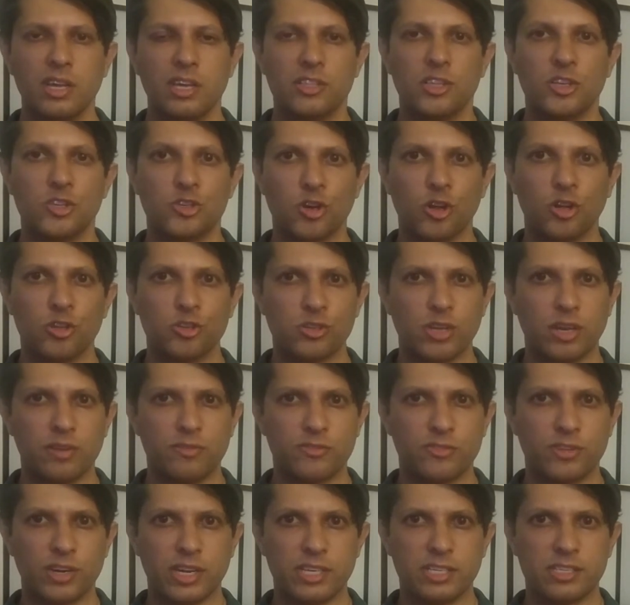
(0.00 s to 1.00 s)
They should also
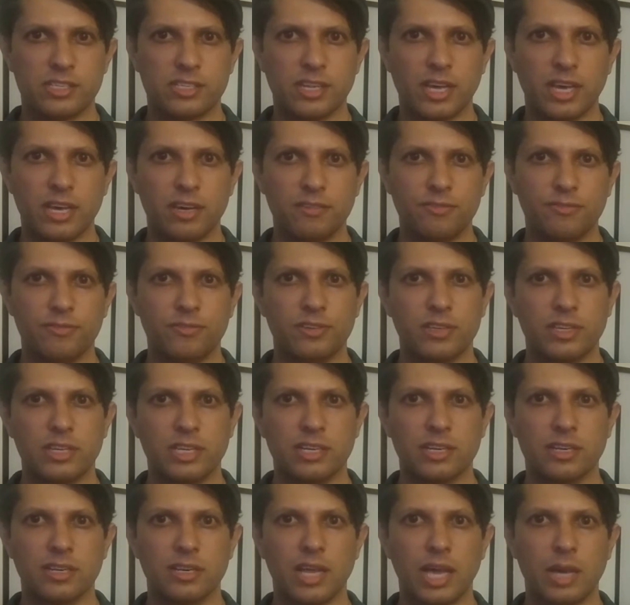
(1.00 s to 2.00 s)
have trained staff
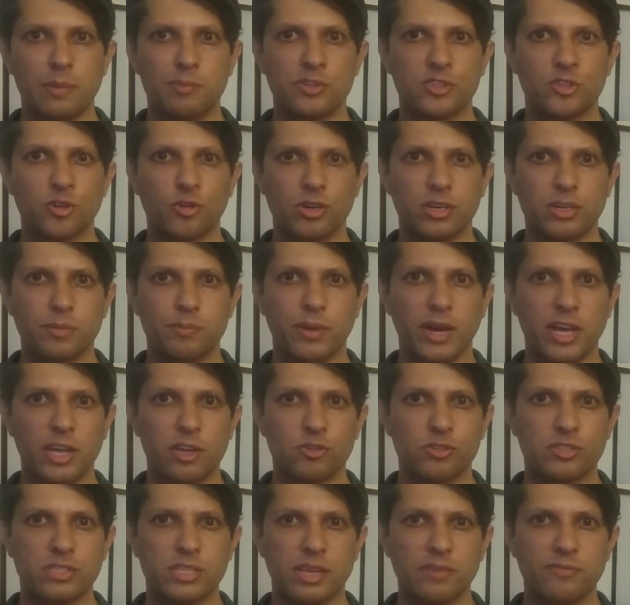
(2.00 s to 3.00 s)
in laboratory
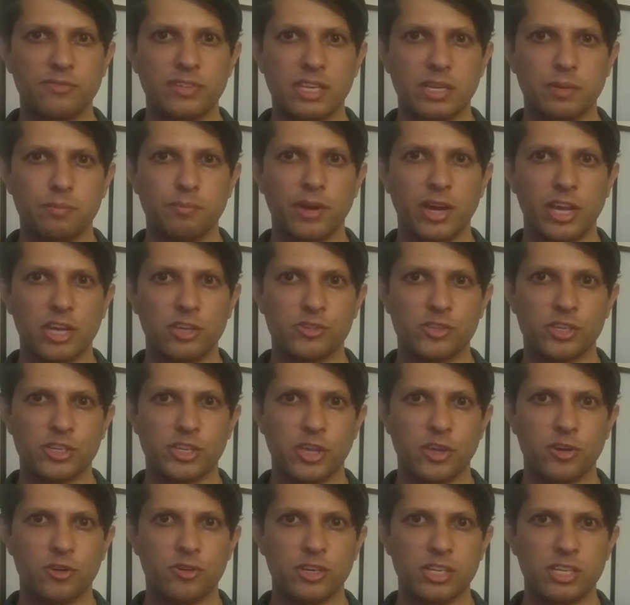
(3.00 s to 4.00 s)
biosafety and
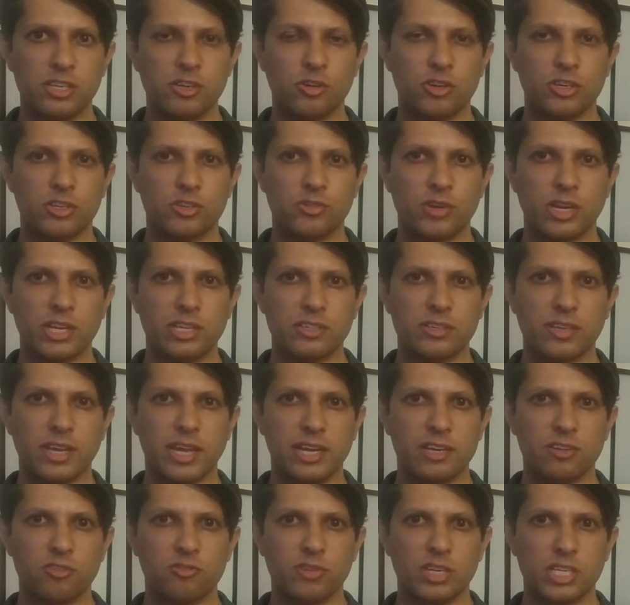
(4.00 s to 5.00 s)
biosecurity who are trained to
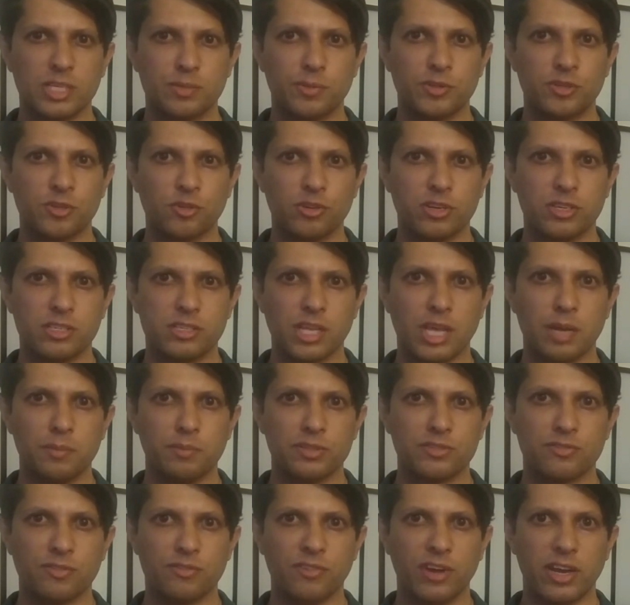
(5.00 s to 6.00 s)
handle respiratory
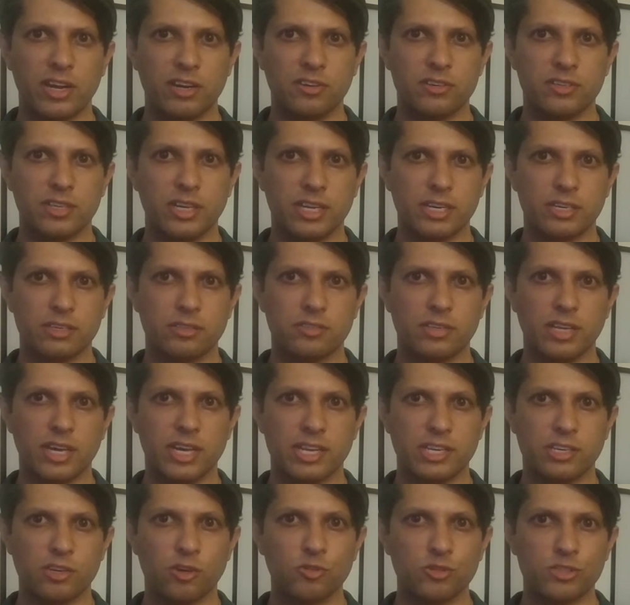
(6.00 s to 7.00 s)
samples for viral
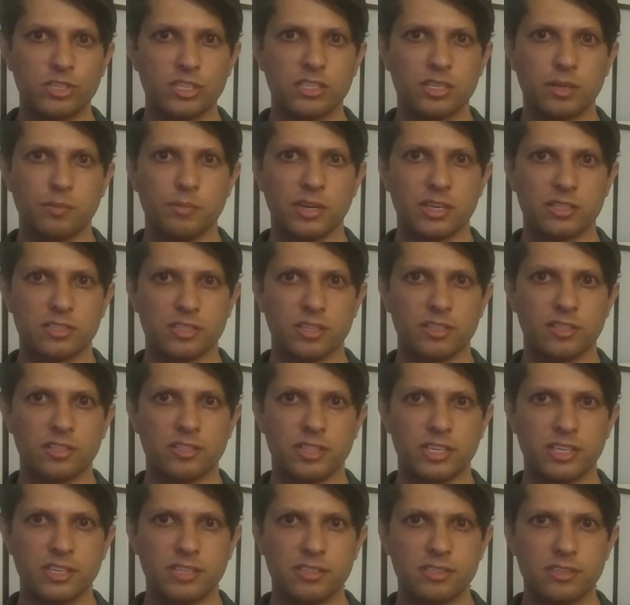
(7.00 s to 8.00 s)
diagnoses, amongst other
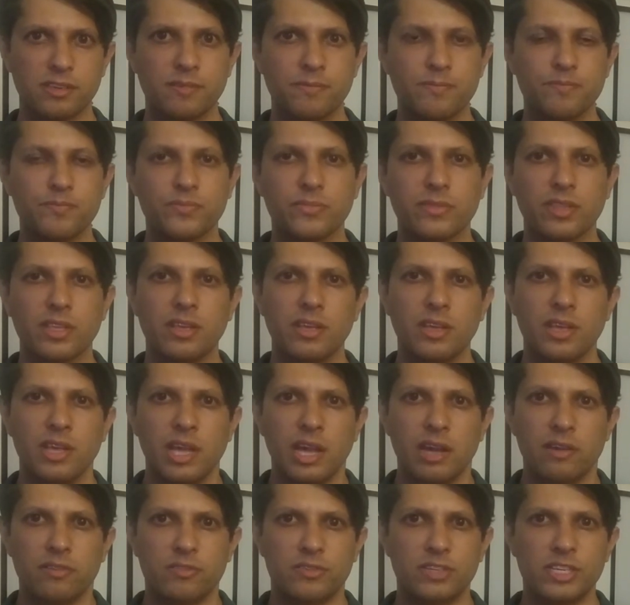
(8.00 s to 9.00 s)
things.
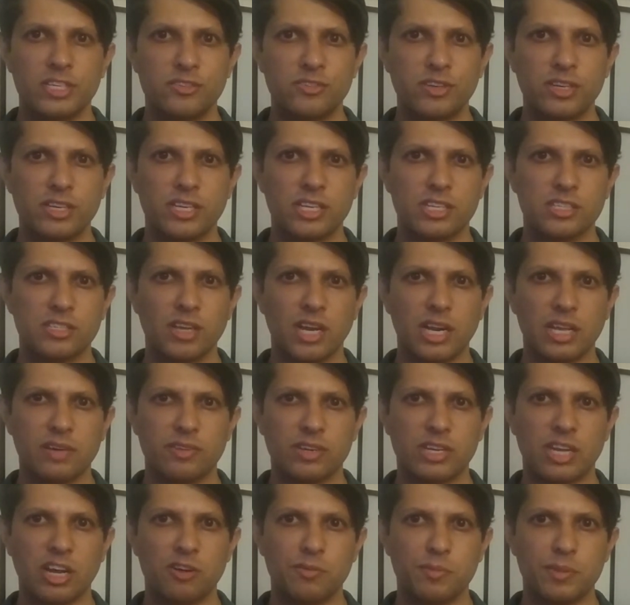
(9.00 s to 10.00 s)
If the district does not have
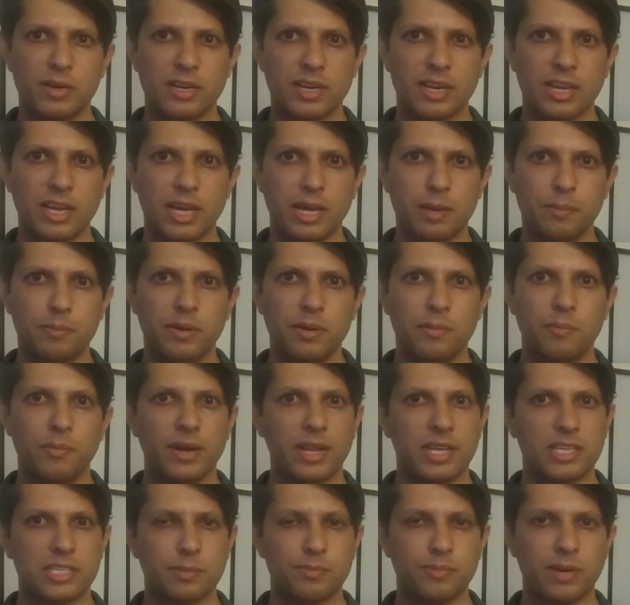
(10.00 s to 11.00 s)
a government lab but
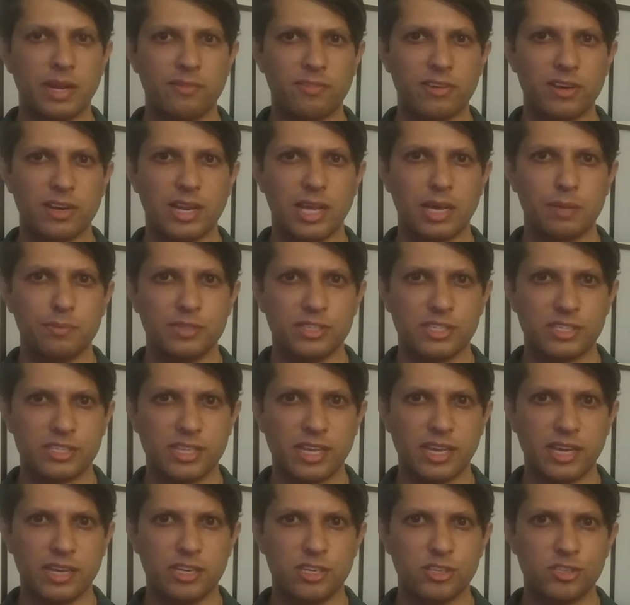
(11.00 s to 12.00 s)
has a private lab
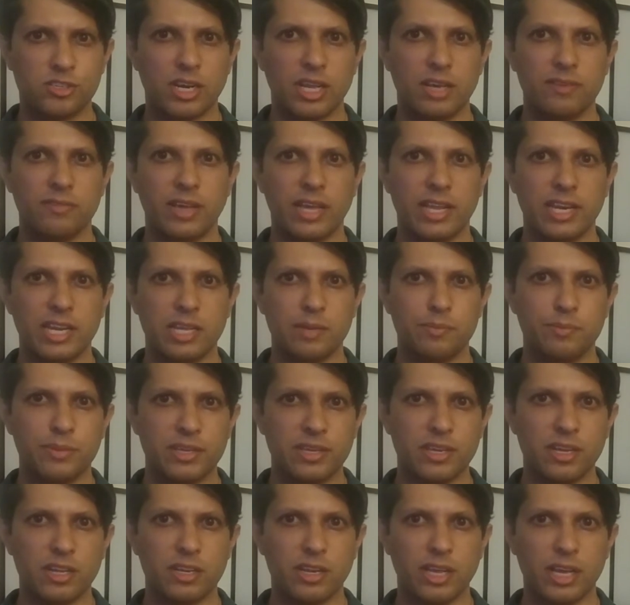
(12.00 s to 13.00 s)
instead, it should have
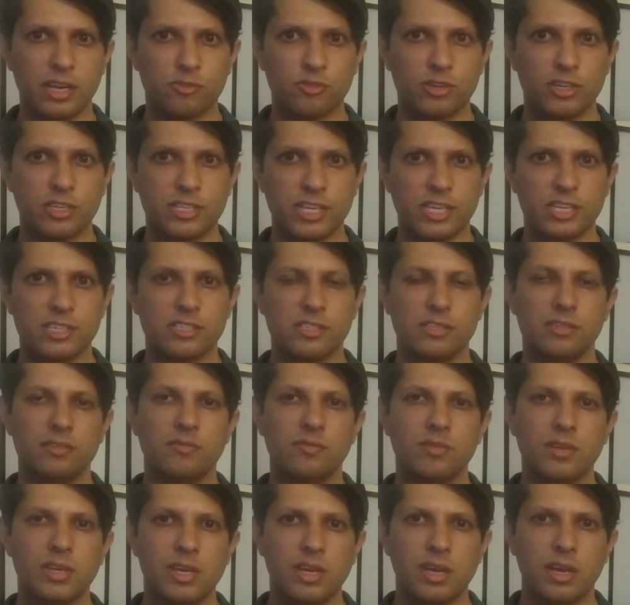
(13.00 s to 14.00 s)
NABL accreditation.
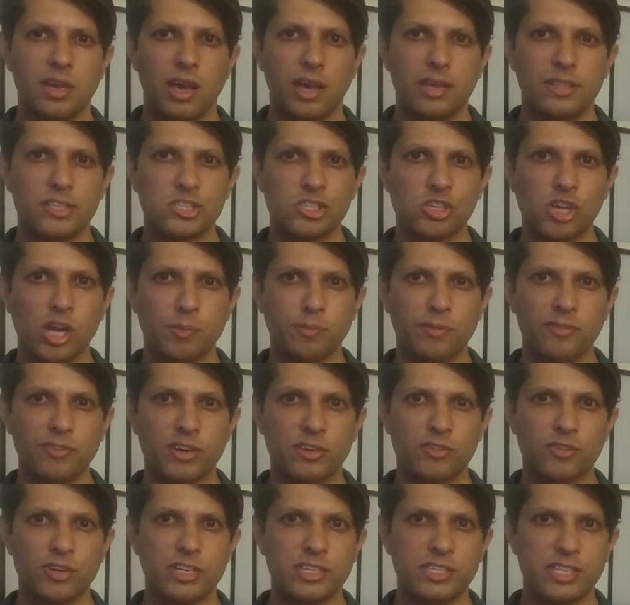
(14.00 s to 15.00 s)
And the scope of
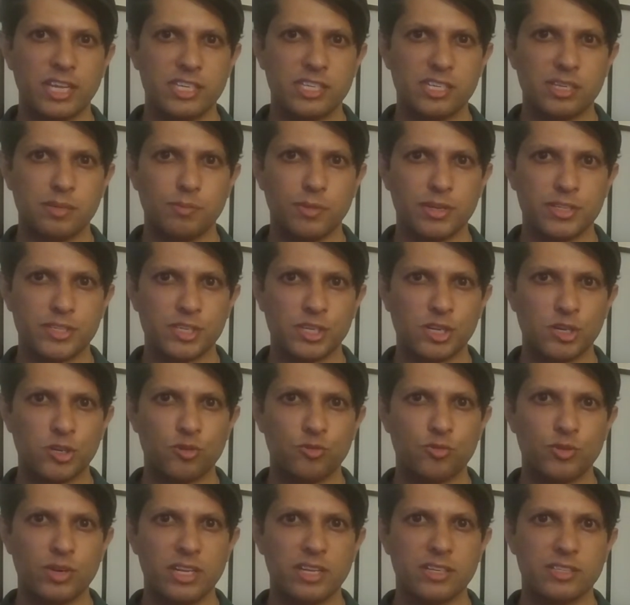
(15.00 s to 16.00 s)
accreditation must
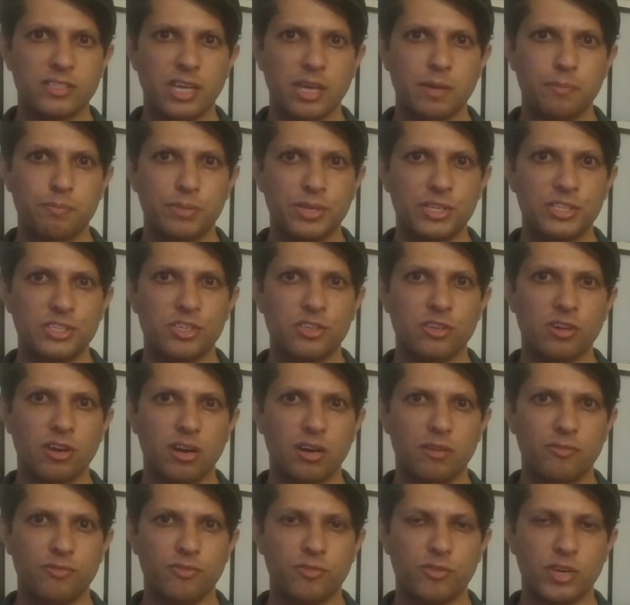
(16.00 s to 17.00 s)
include real-time
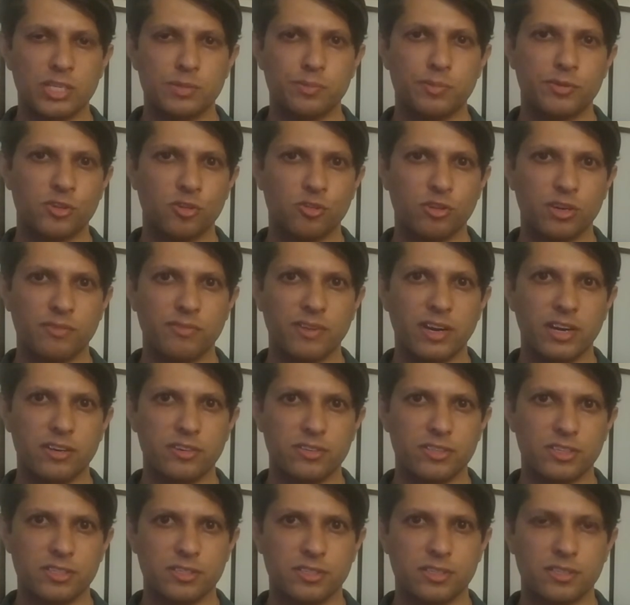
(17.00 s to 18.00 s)
PCR for respiratory
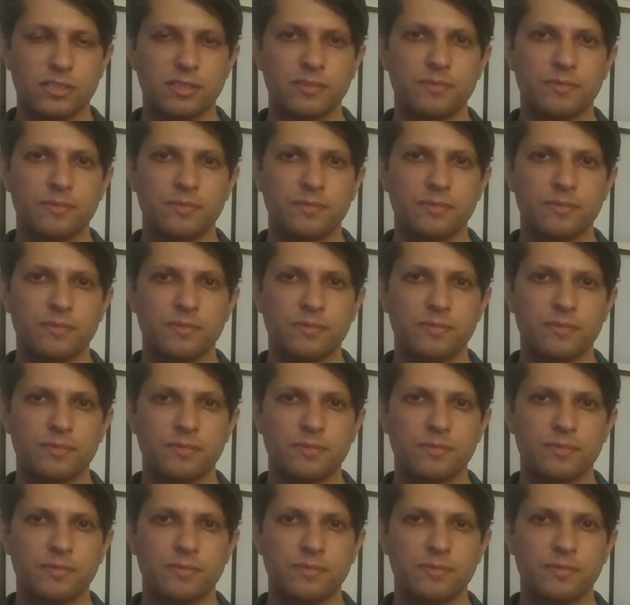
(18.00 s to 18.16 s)
viruses.